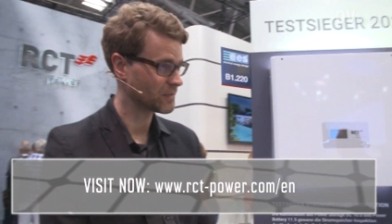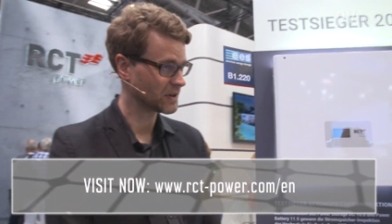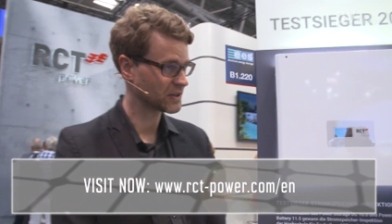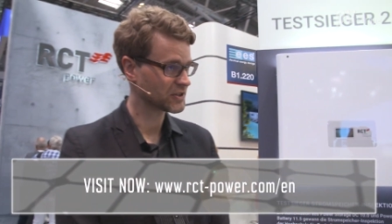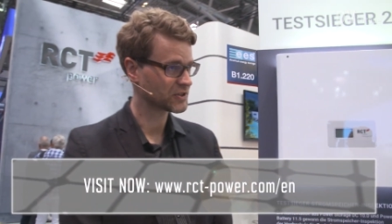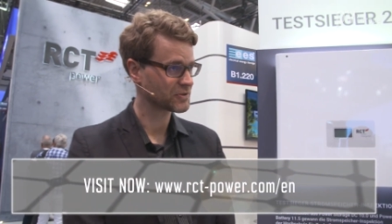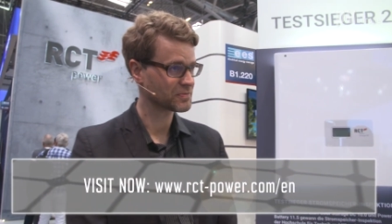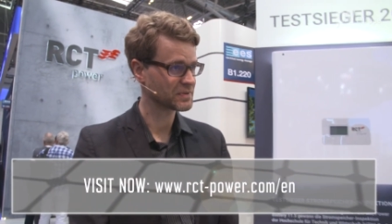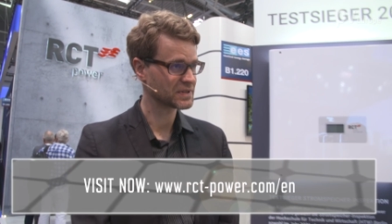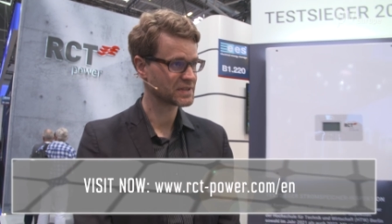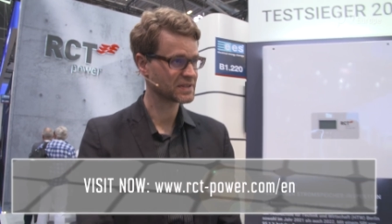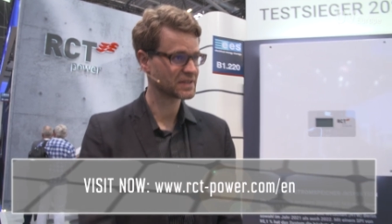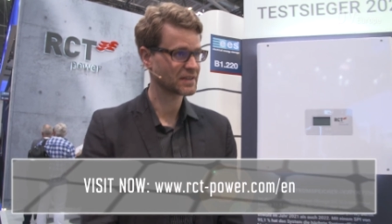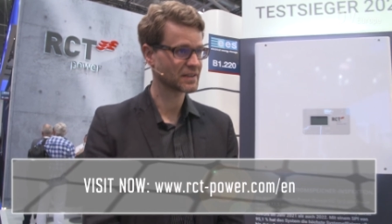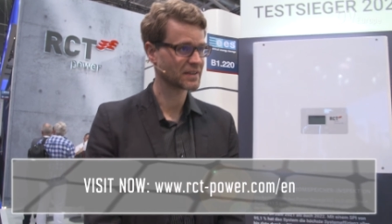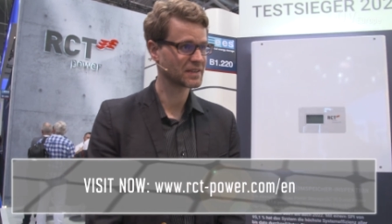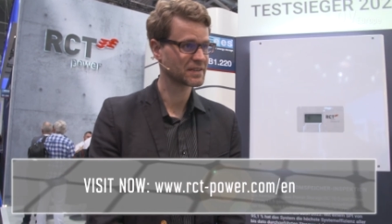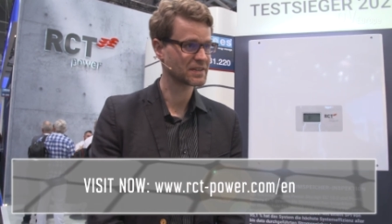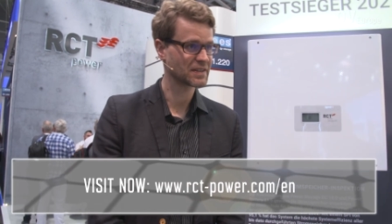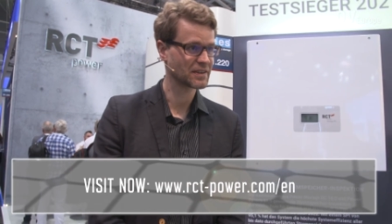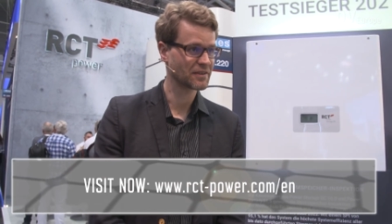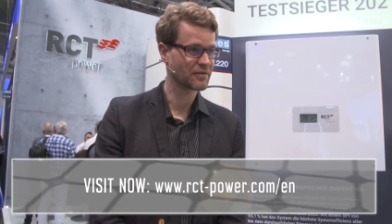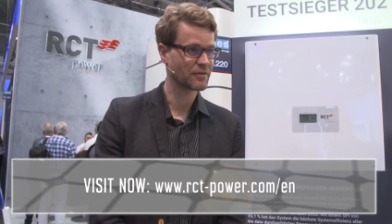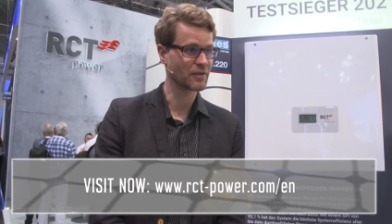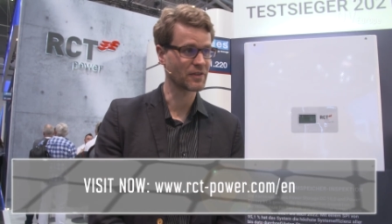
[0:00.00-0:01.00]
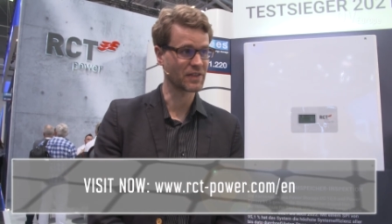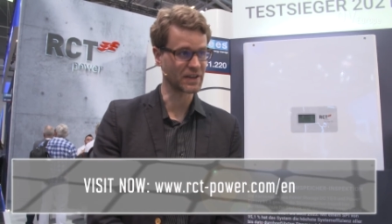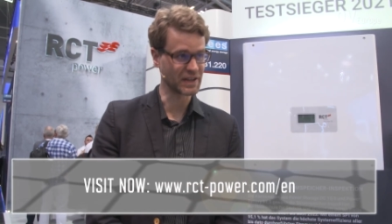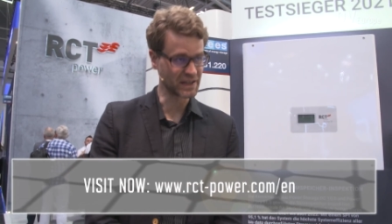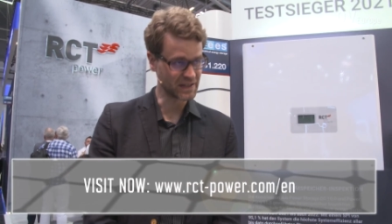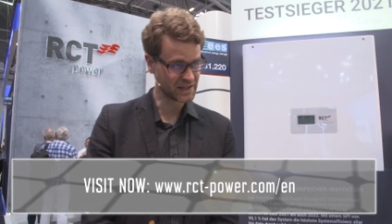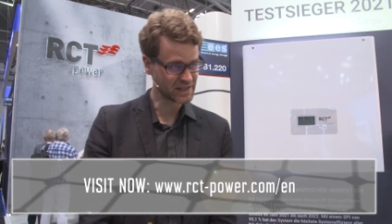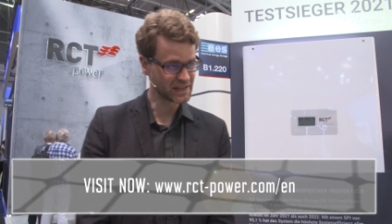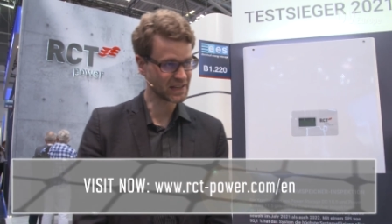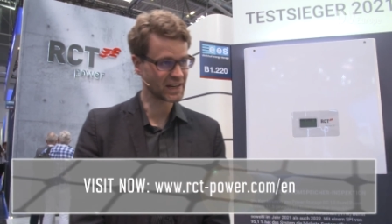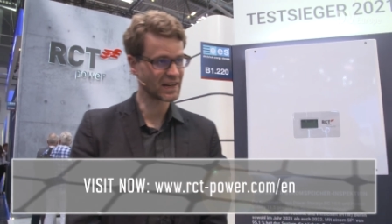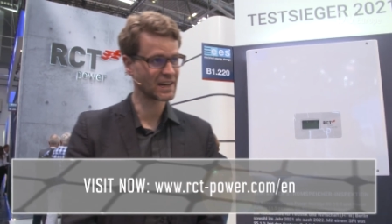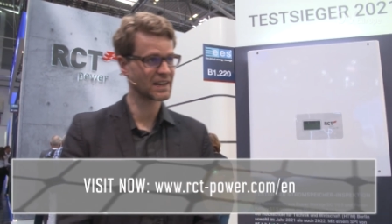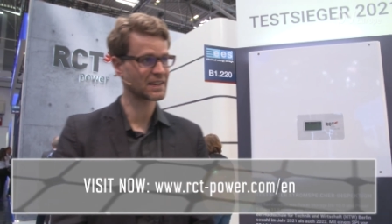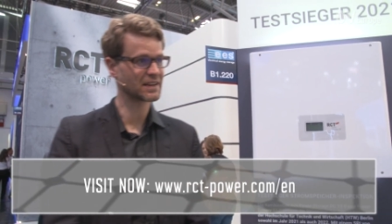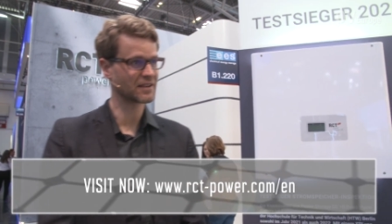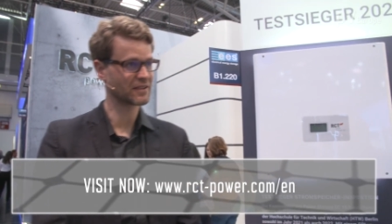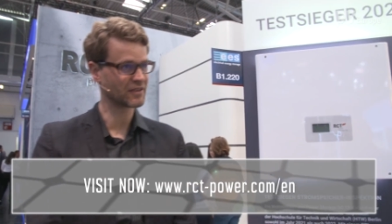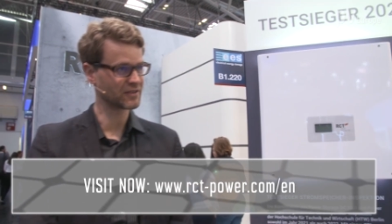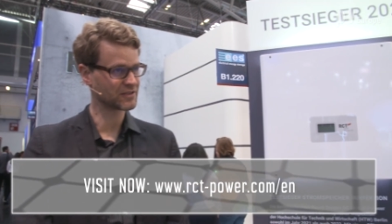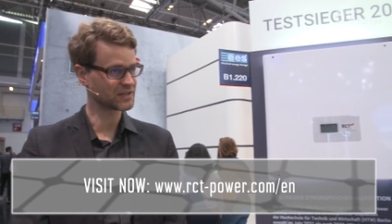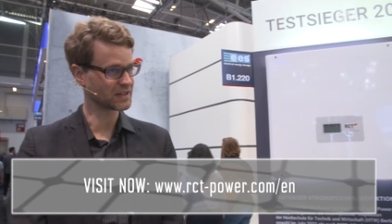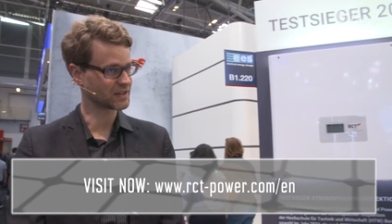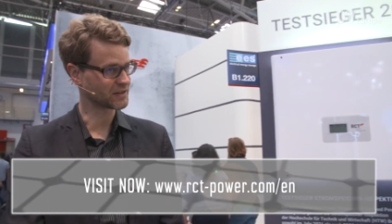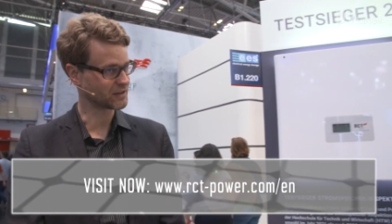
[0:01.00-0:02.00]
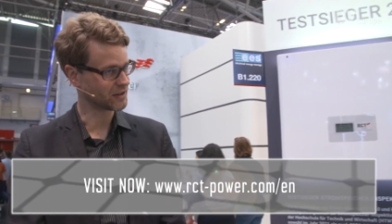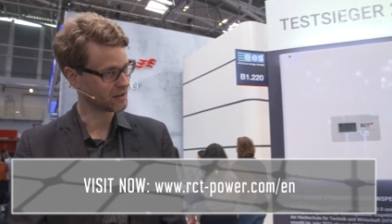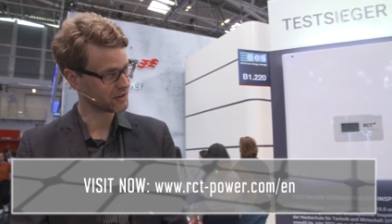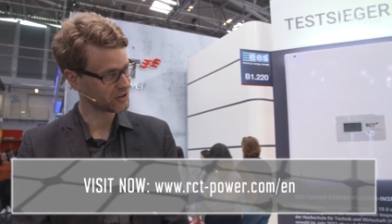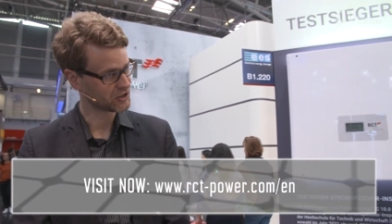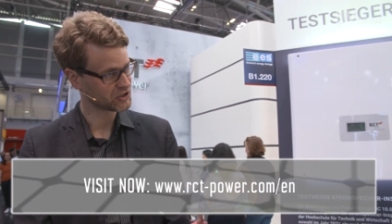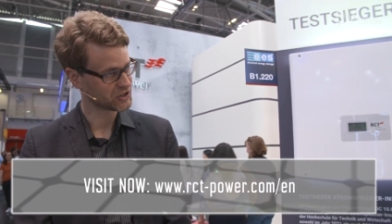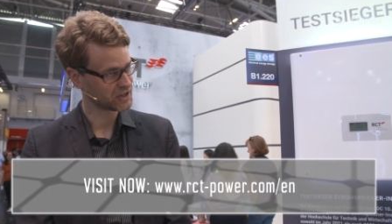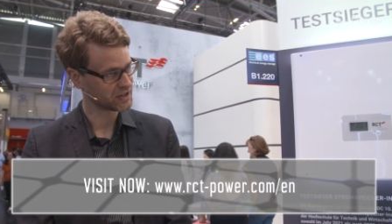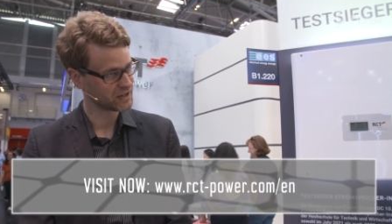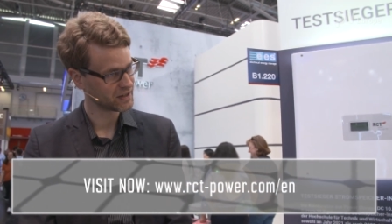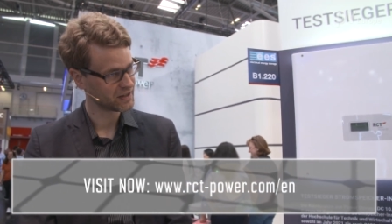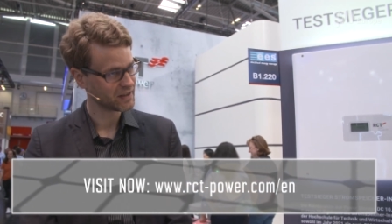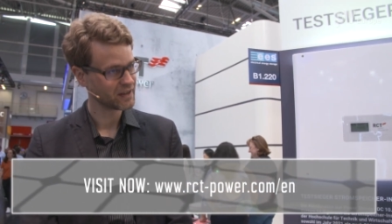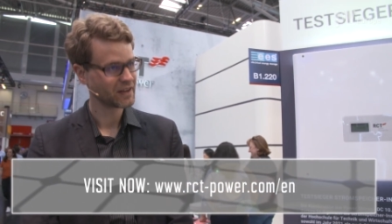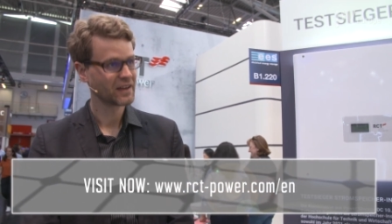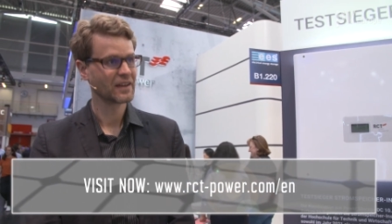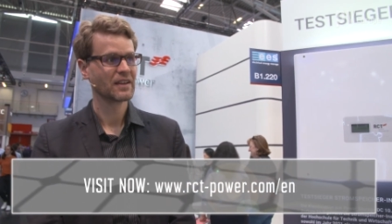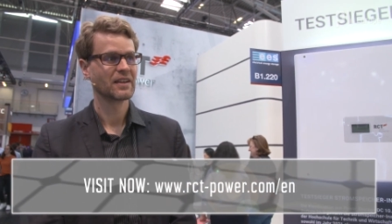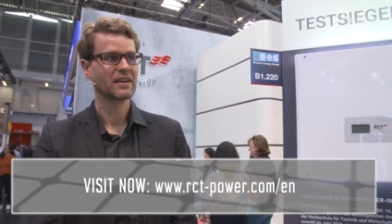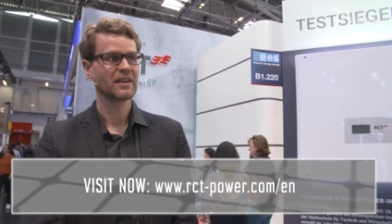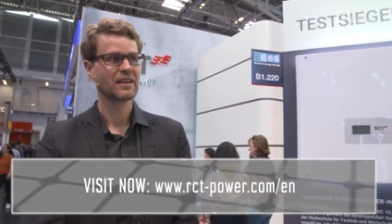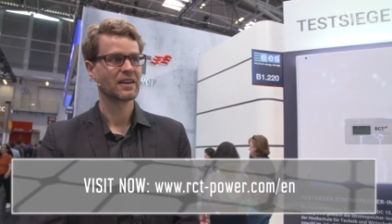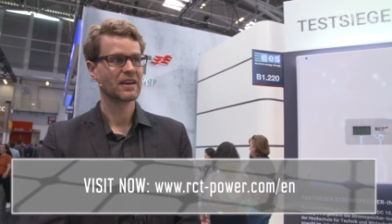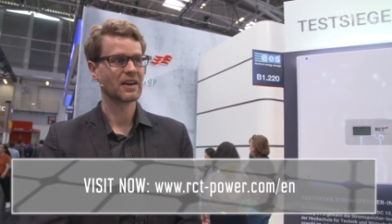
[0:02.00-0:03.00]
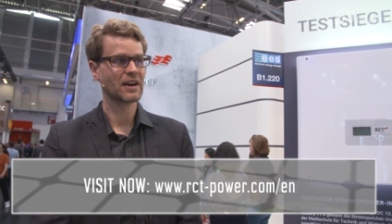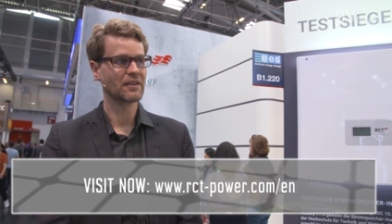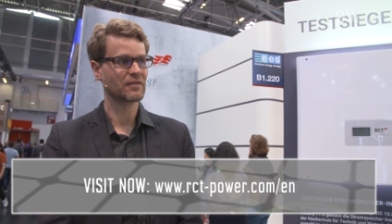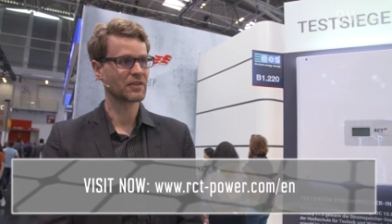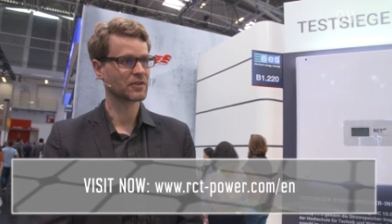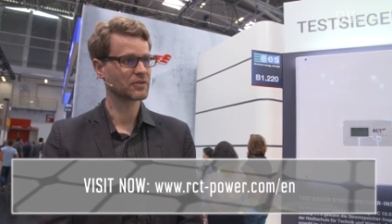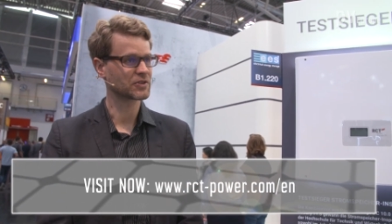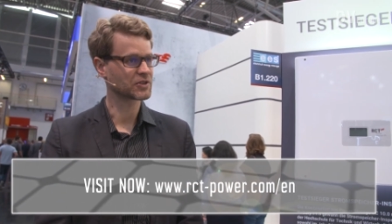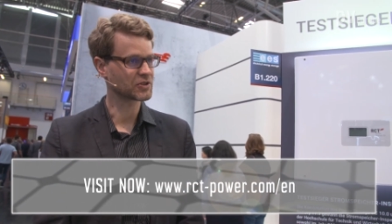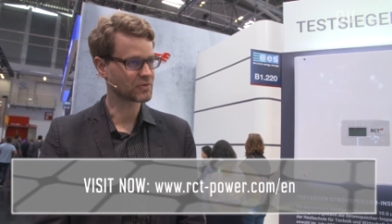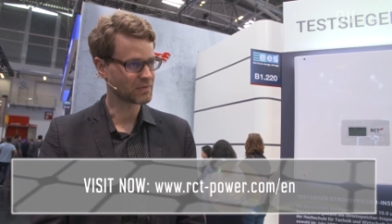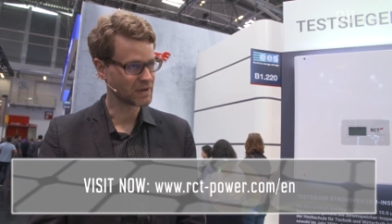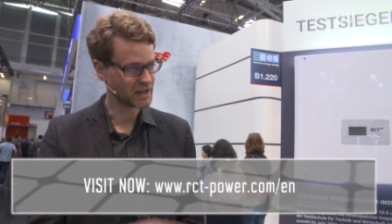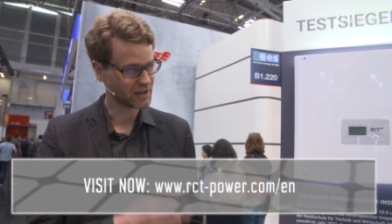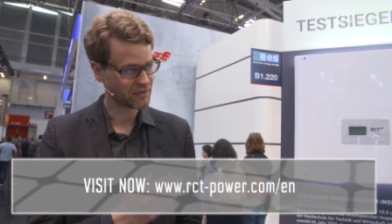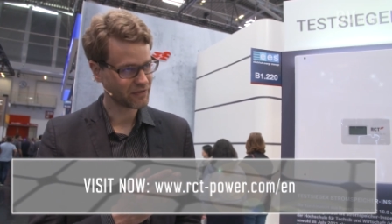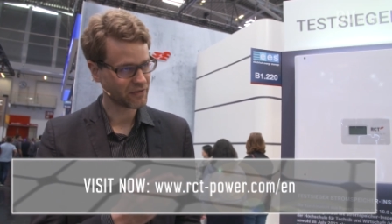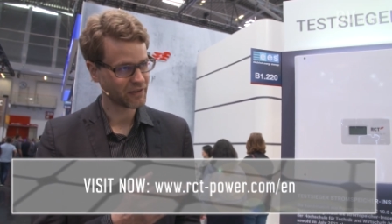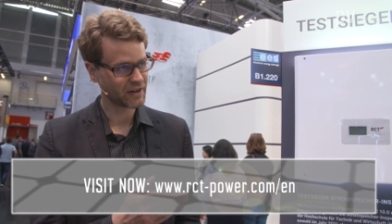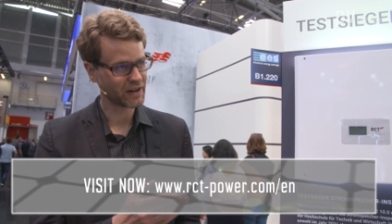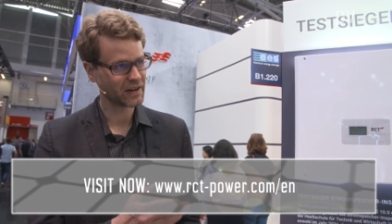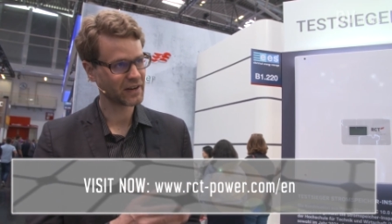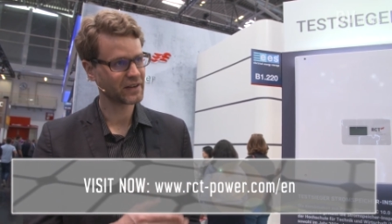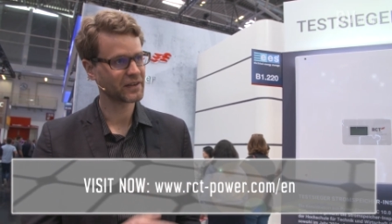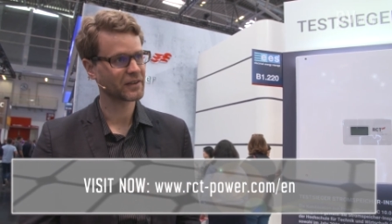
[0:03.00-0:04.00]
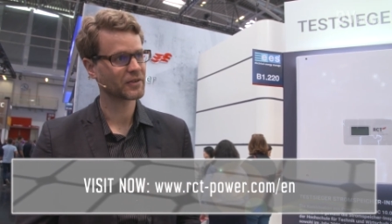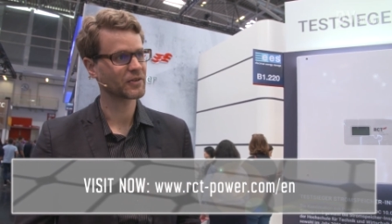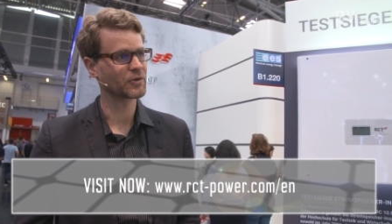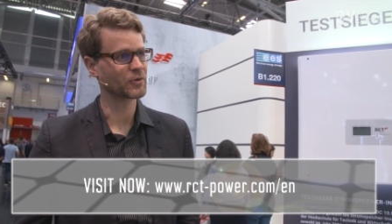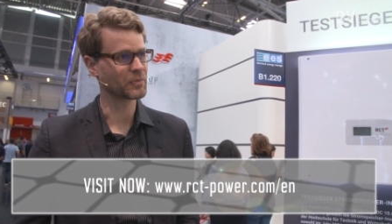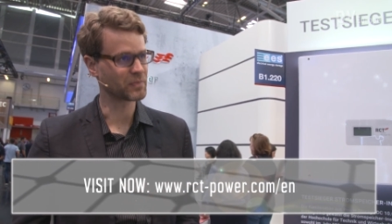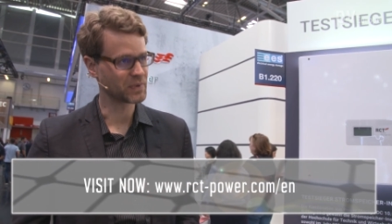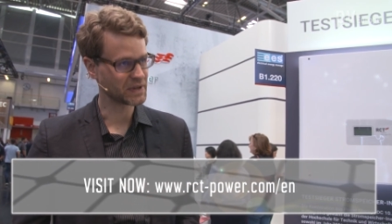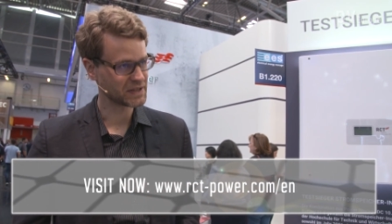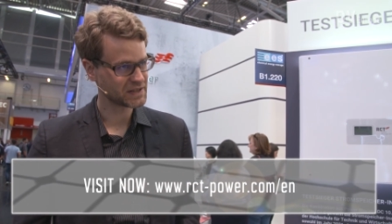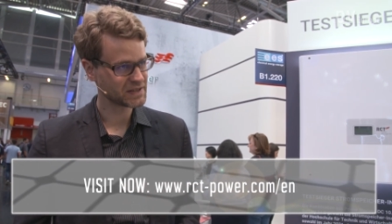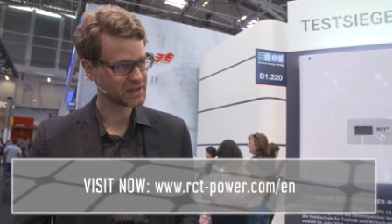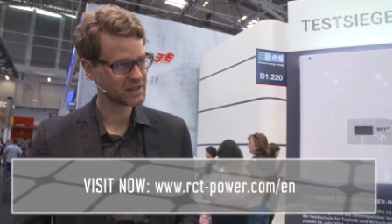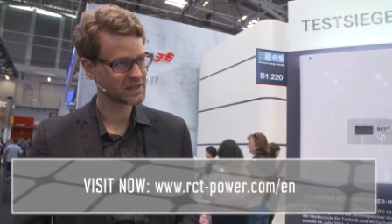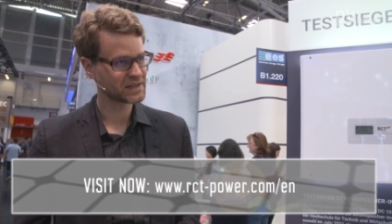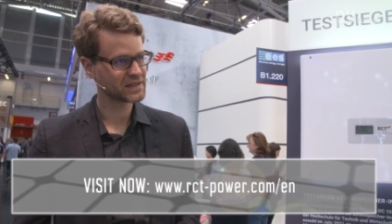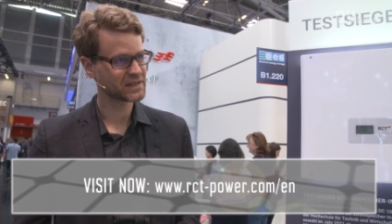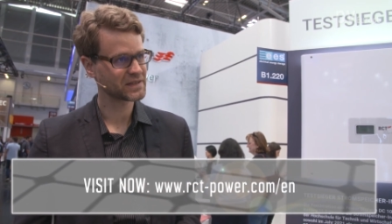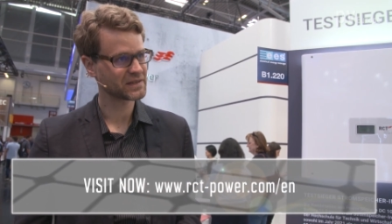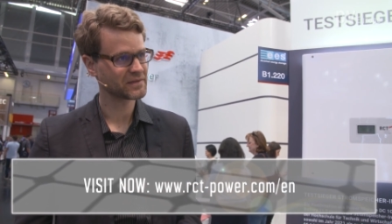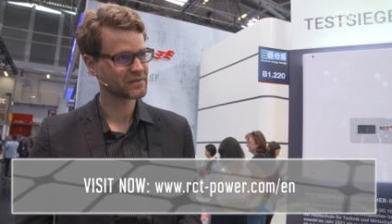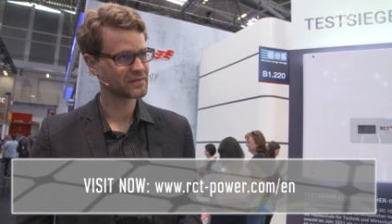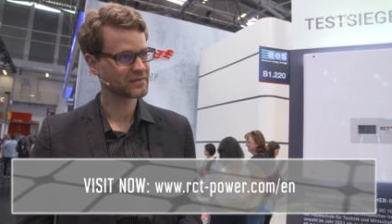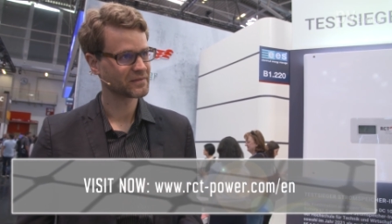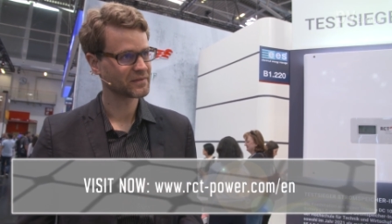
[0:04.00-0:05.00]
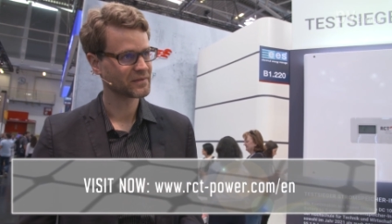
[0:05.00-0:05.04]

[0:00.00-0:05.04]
much, Mr. Richter, for the insight in your technology. Have a good trade fair, good business.